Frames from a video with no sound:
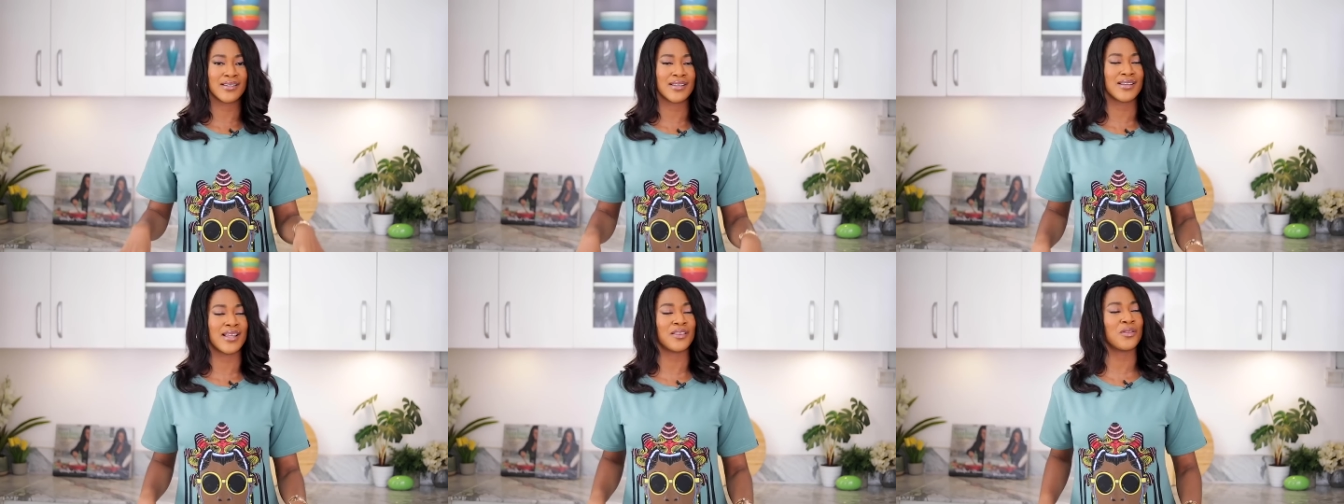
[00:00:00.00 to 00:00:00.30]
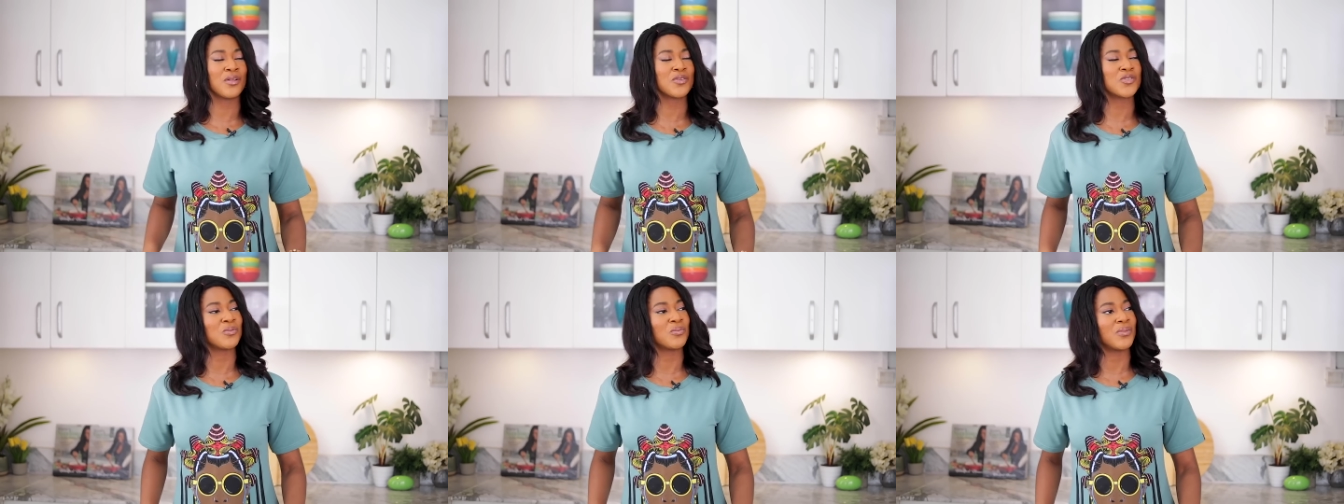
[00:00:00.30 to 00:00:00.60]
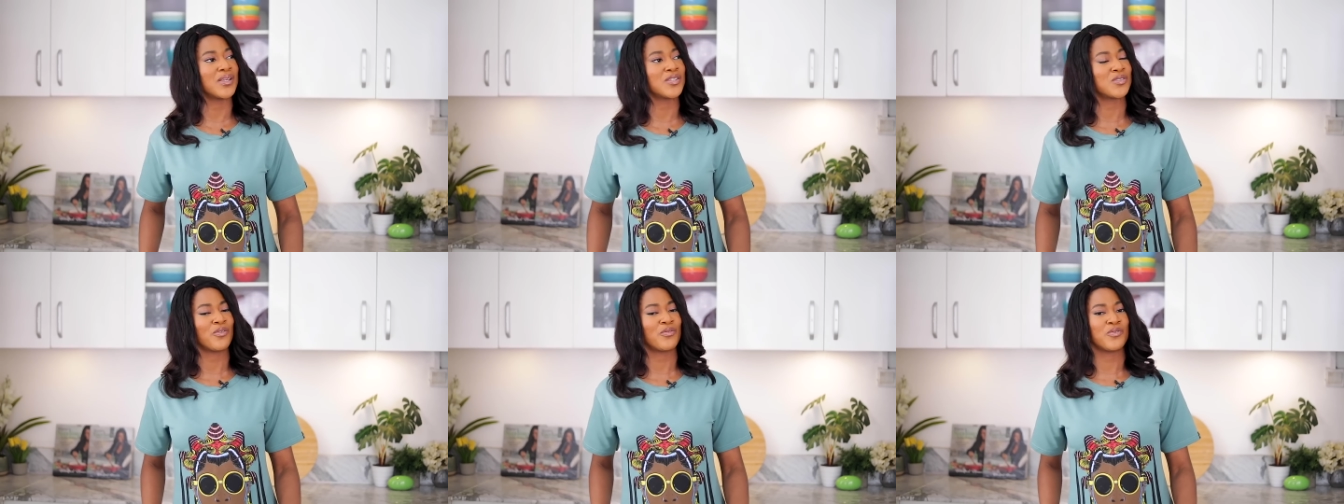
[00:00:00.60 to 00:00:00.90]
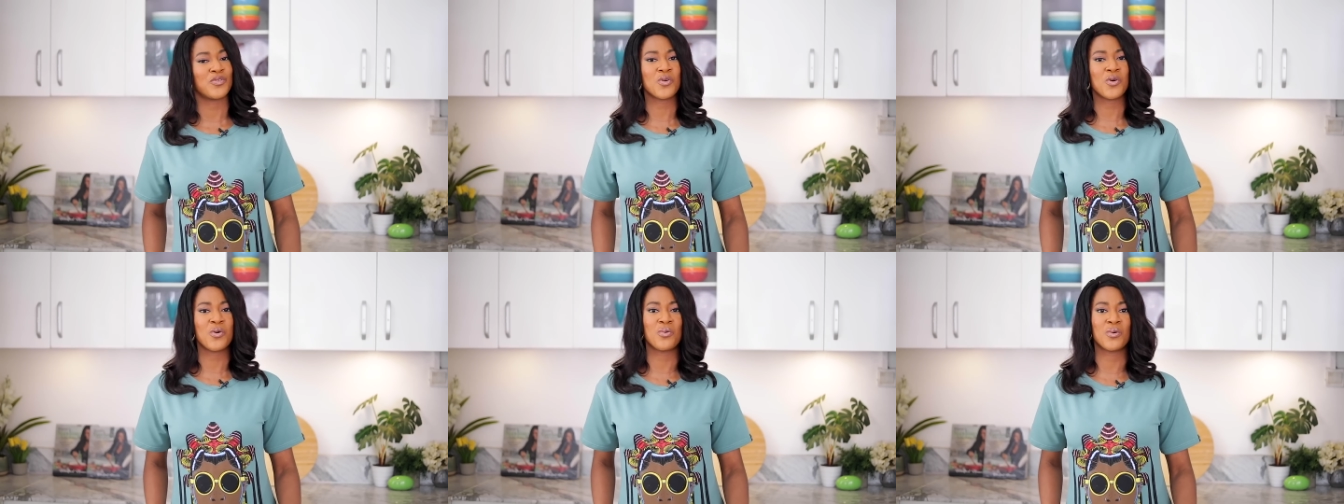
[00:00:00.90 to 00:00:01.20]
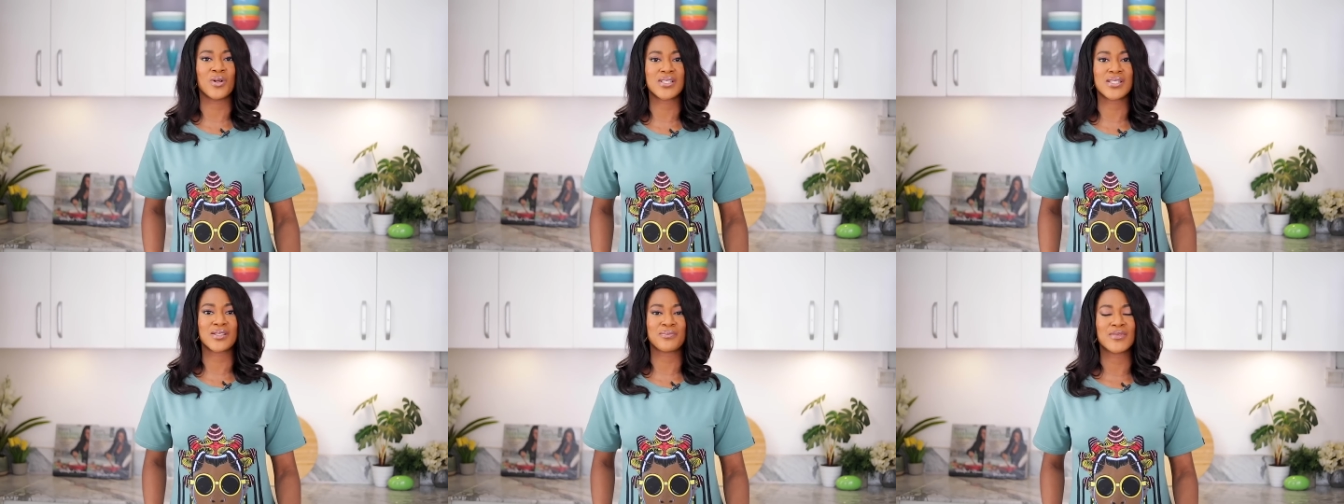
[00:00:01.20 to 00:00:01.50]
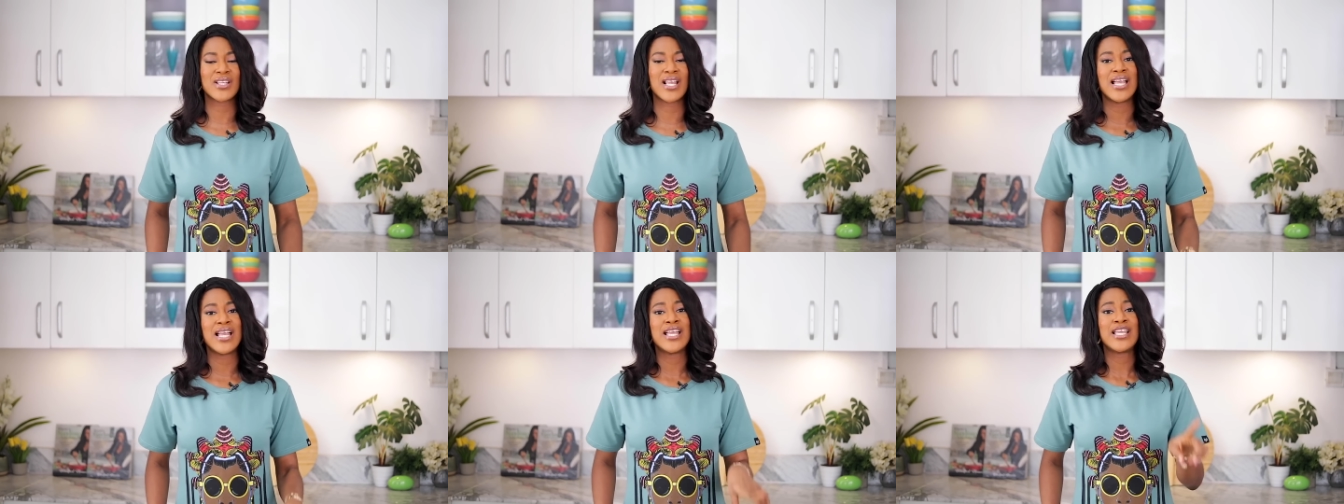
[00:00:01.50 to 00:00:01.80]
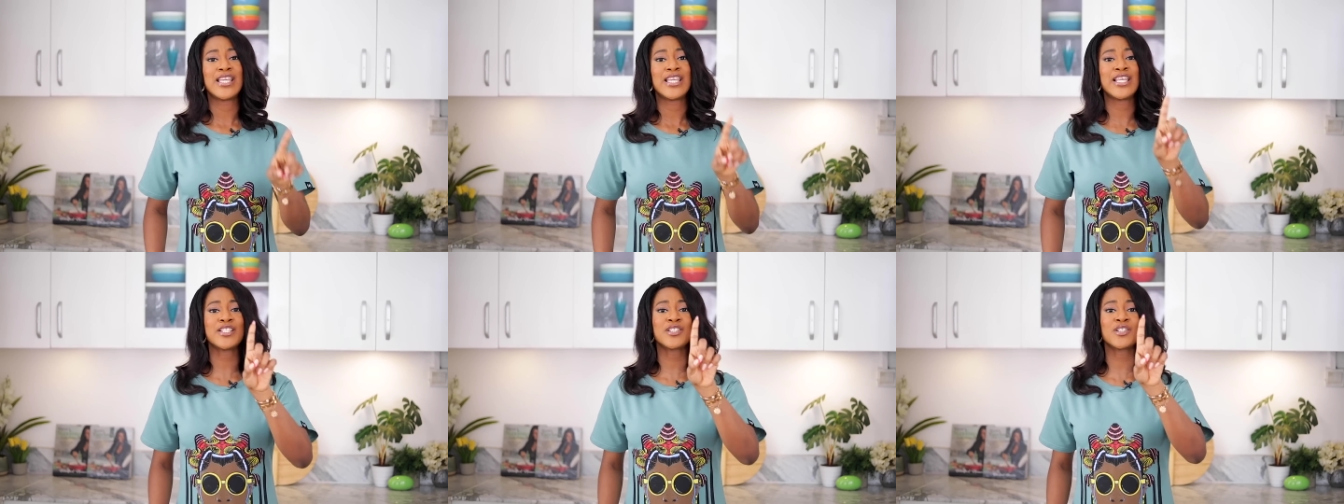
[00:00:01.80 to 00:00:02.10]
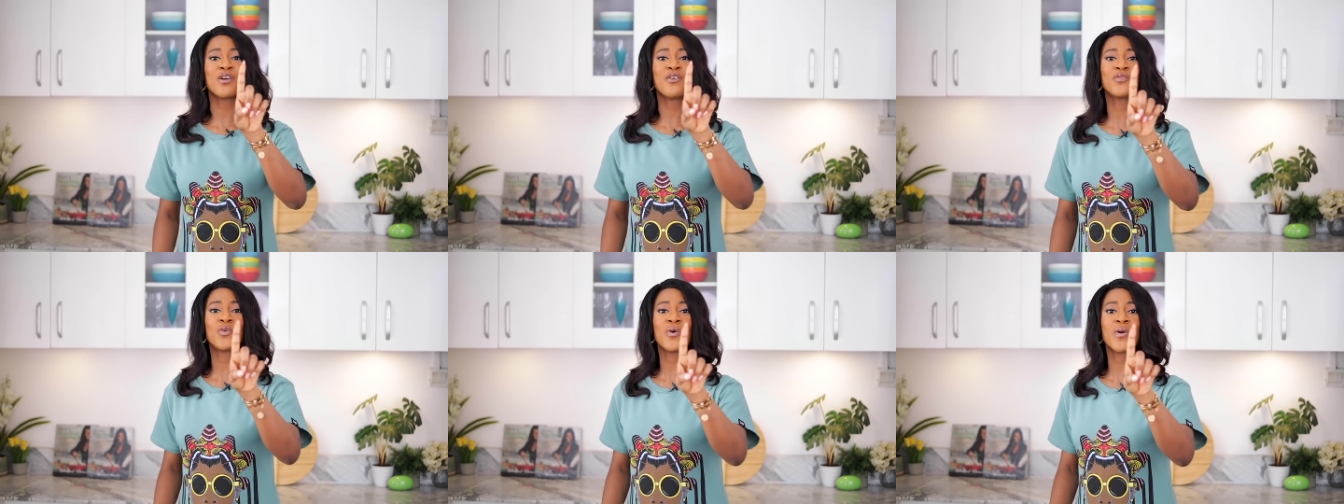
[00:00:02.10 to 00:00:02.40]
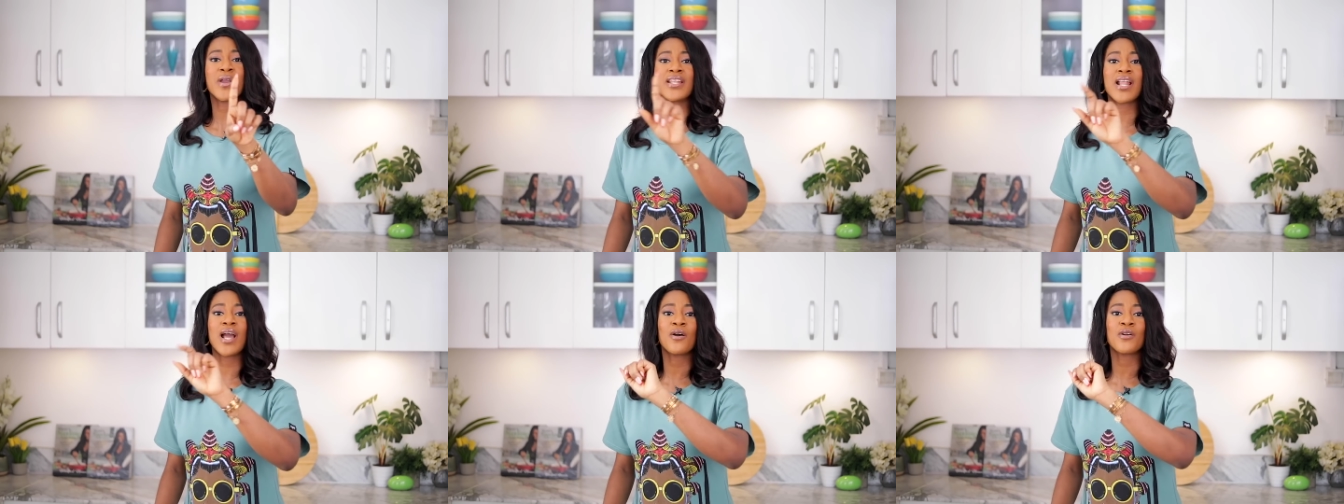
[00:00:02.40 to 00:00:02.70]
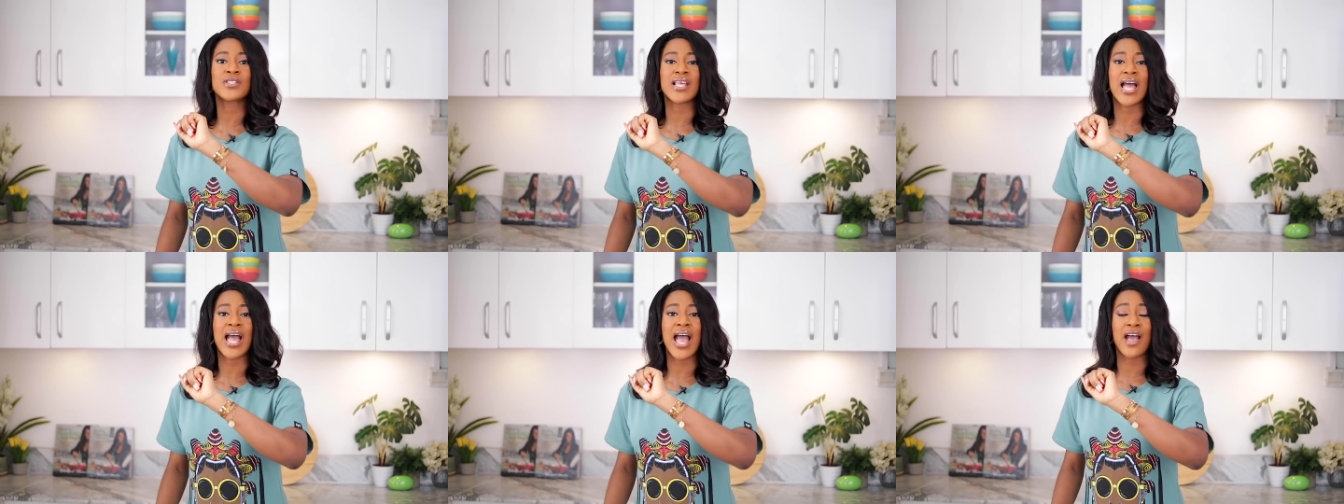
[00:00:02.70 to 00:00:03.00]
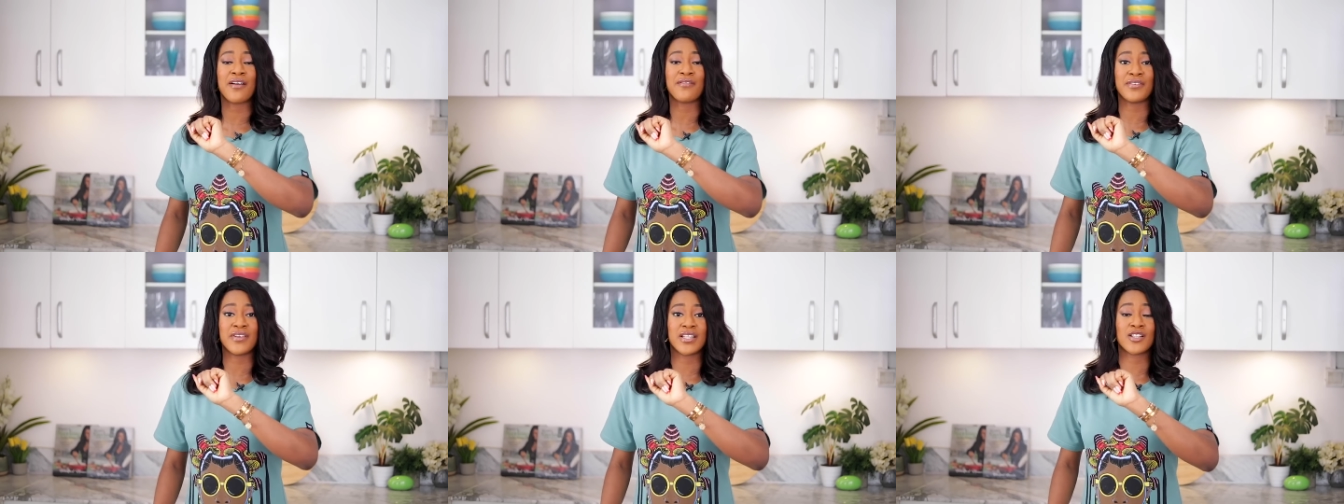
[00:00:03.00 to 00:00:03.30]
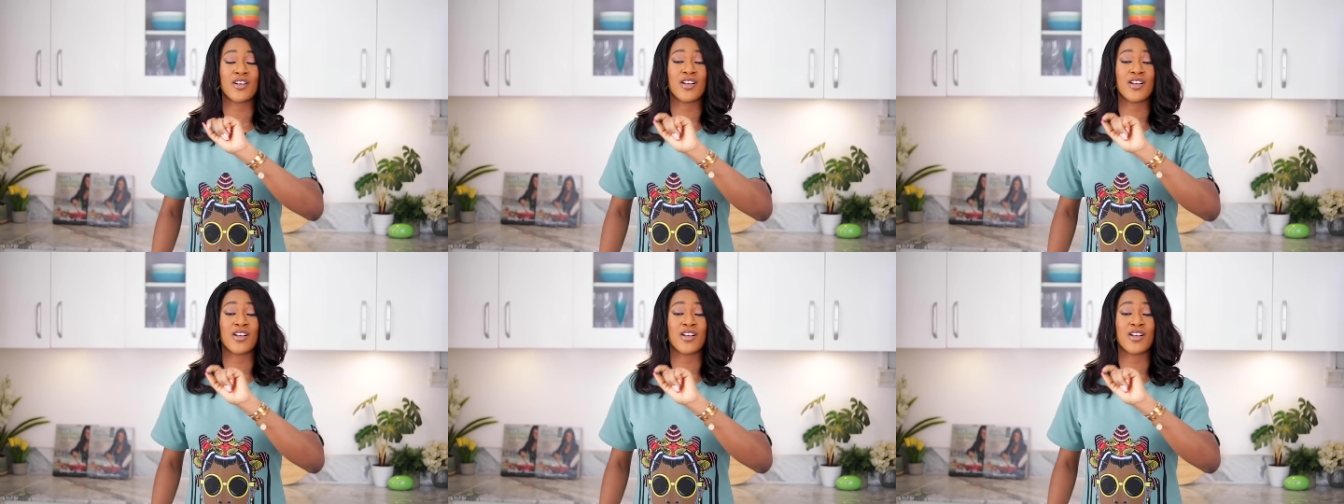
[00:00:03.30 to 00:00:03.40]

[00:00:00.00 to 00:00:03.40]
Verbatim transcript: then I thought to myself, you know what, instead of going out to have it,